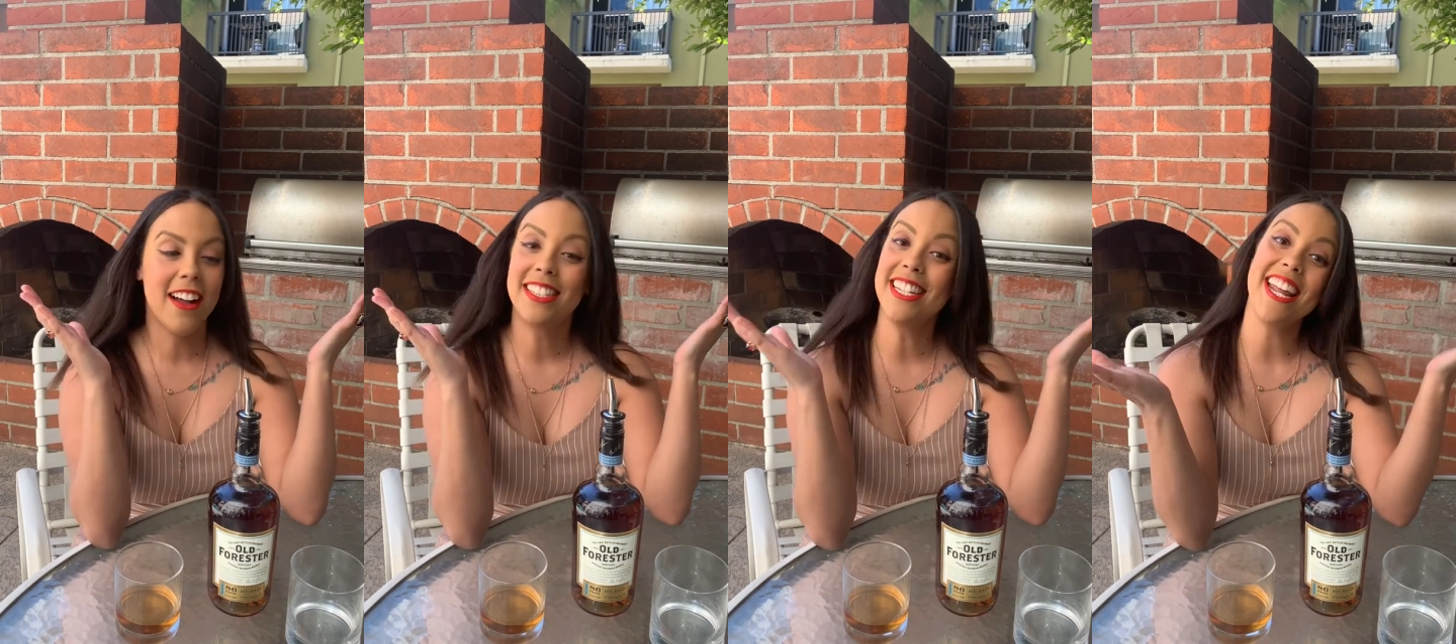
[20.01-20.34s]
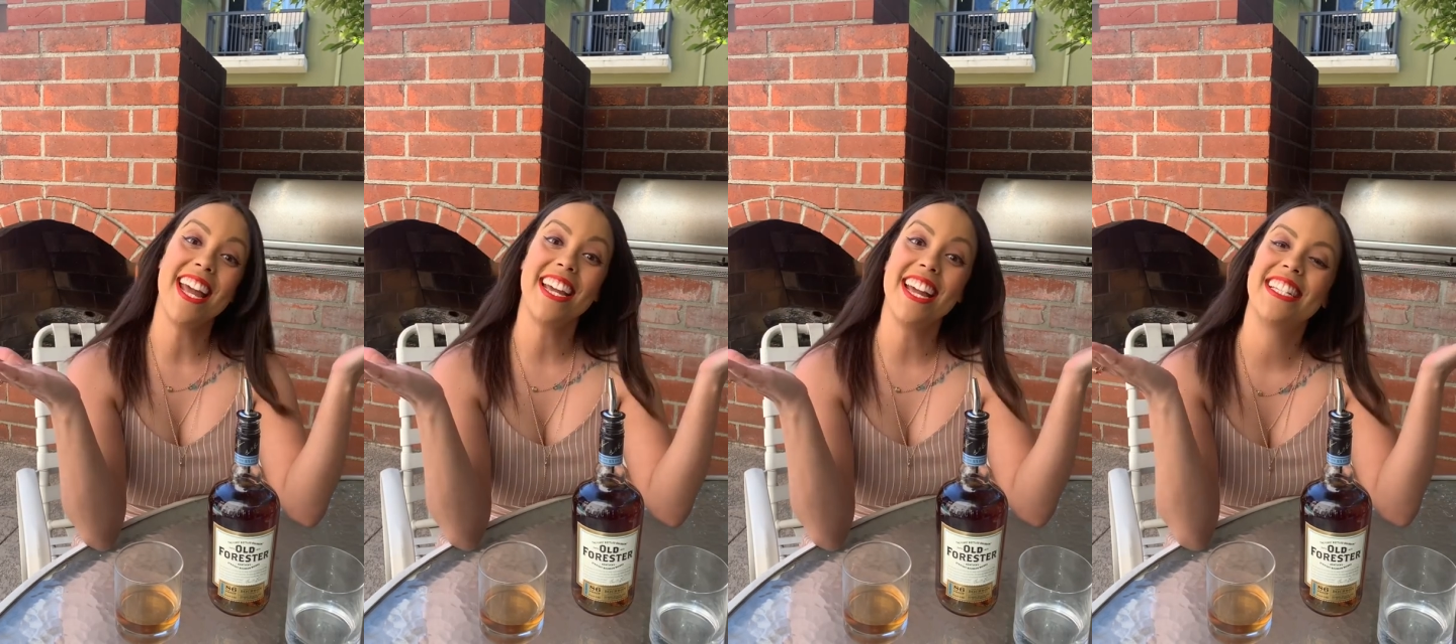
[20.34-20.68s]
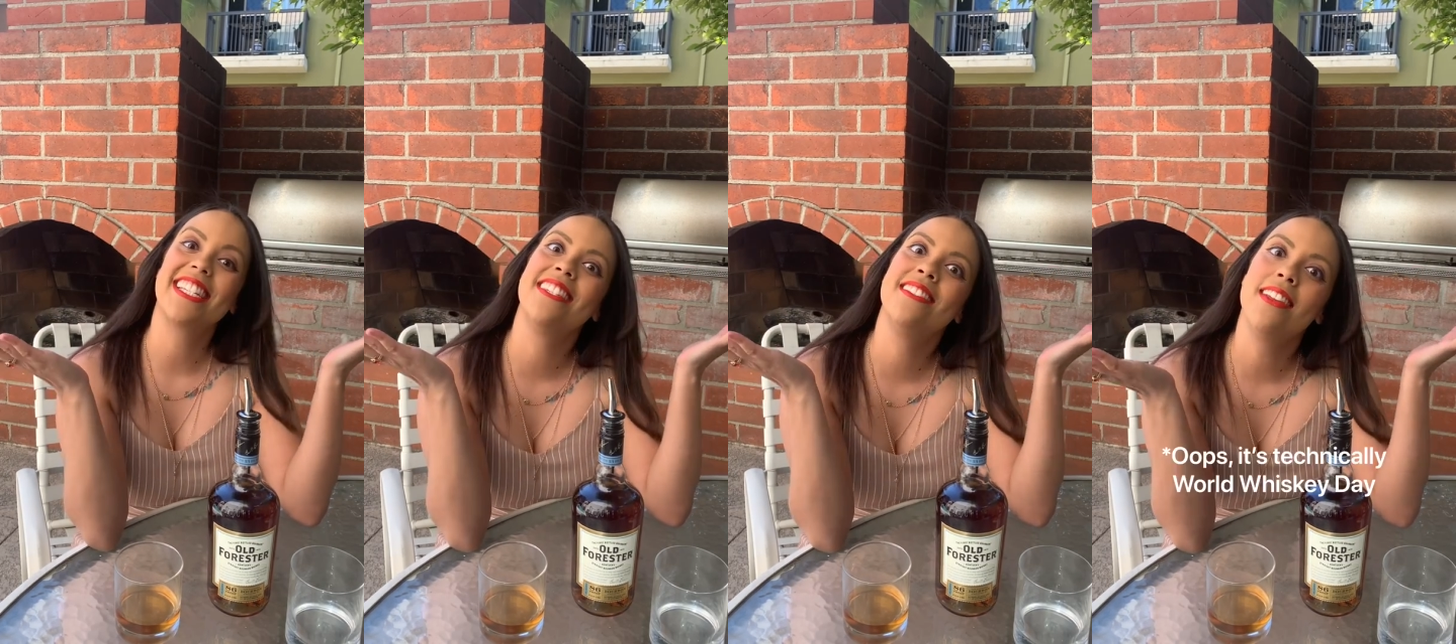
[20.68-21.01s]
Today
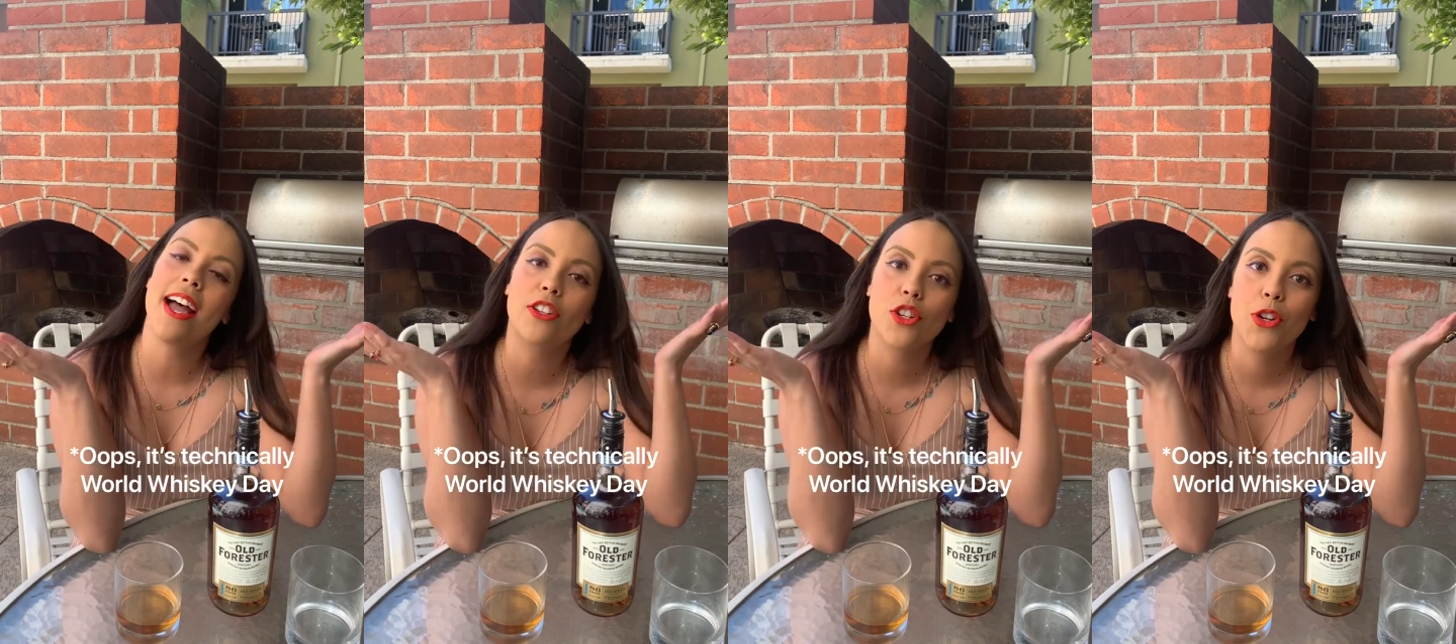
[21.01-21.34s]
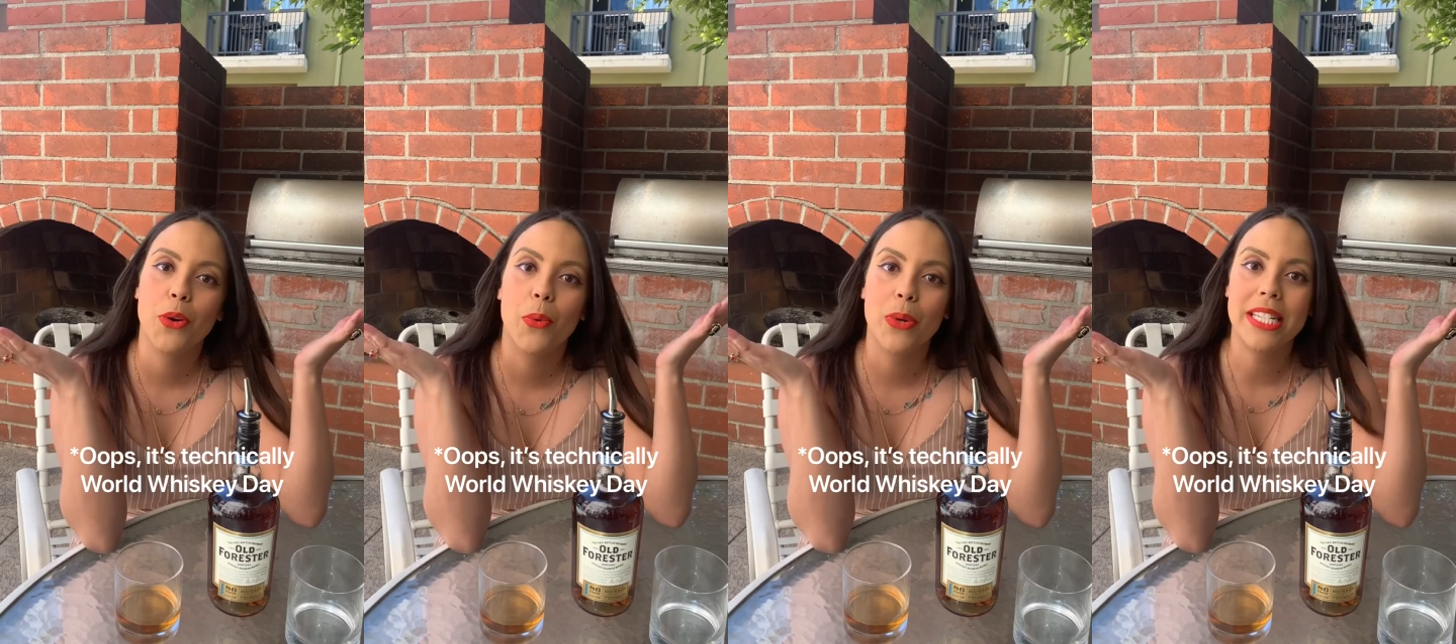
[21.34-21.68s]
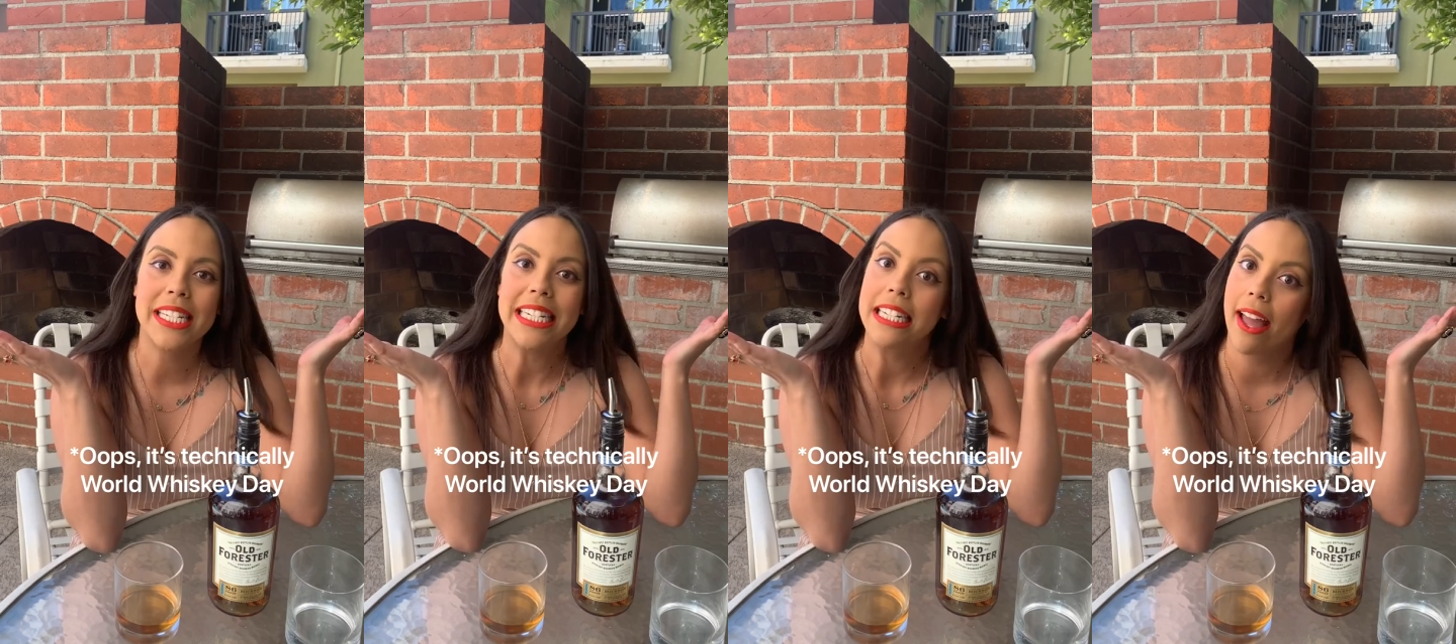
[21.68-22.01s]
is National
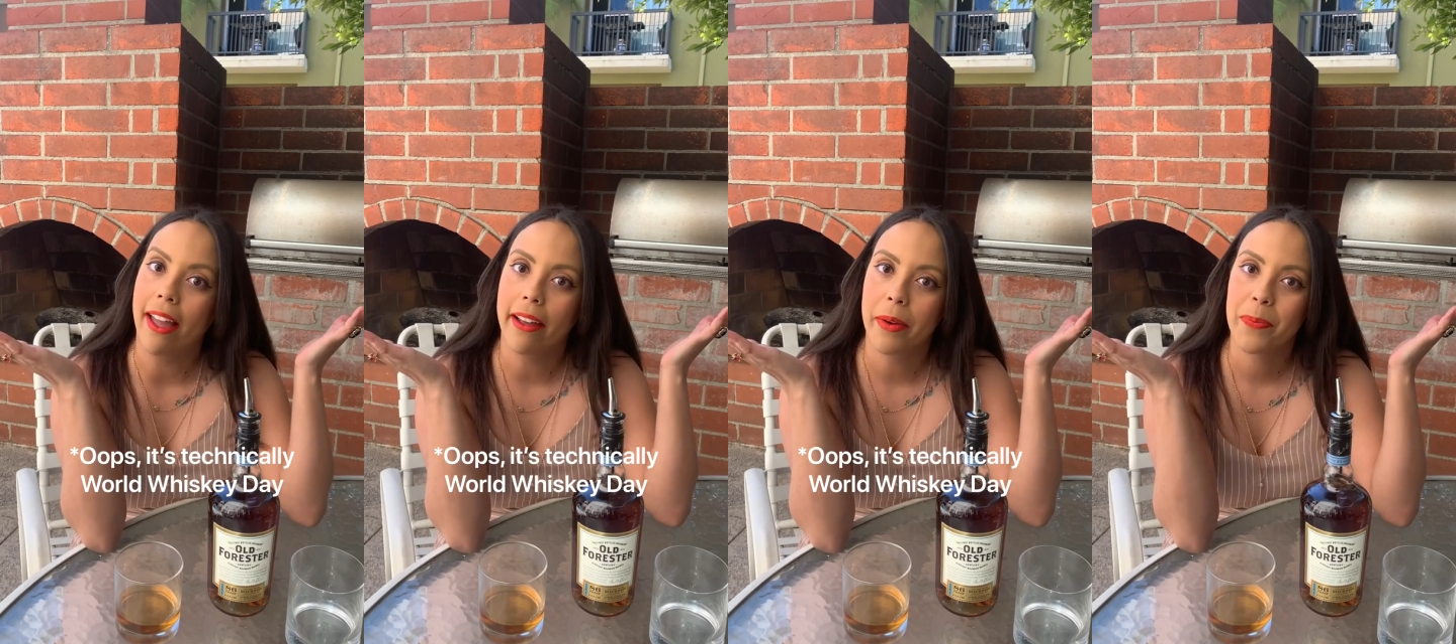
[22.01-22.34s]
Whiskey Day.